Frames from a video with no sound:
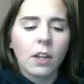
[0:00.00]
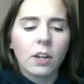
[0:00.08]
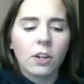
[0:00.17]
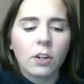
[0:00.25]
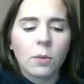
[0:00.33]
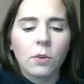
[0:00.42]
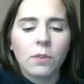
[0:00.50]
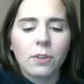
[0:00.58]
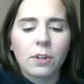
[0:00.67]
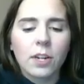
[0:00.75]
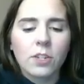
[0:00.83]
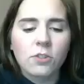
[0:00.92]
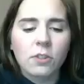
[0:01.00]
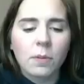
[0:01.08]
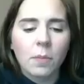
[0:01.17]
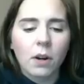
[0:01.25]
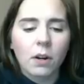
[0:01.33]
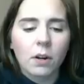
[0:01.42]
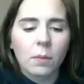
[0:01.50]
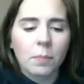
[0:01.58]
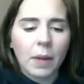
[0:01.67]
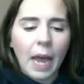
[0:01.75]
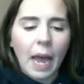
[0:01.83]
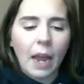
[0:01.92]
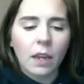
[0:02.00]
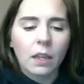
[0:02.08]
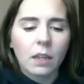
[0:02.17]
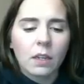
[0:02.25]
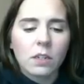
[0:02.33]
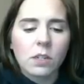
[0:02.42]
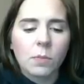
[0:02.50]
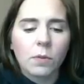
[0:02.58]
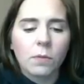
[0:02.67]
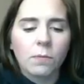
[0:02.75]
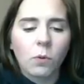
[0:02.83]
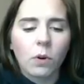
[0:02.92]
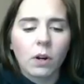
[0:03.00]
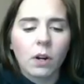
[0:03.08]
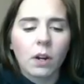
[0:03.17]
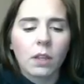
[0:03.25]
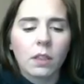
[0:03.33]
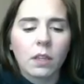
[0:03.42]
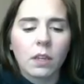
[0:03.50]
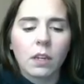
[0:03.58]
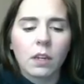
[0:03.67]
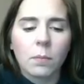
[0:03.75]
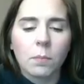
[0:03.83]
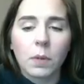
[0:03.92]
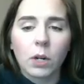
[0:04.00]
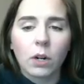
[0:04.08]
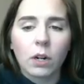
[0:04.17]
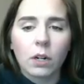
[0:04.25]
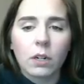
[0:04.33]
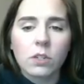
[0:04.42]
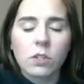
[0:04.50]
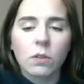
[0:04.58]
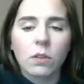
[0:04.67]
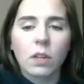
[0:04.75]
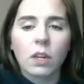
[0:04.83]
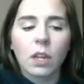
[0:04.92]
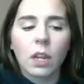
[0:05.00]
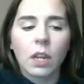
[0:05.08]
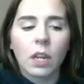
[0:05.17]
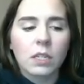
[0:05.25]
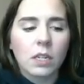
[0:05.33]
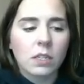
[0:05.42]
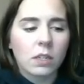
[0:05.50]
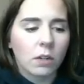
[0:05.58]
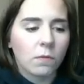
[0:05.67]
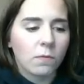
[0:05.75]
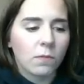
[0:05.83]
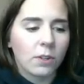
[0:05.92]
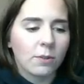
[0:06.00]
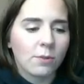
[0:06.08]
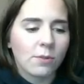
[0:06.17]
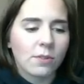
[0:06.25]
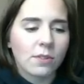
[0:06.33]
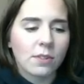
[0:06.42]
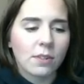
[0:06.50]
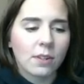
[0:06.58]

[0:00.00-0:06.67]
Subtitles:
You're going to move your history marker back to before the mirror so that it doesn't confuse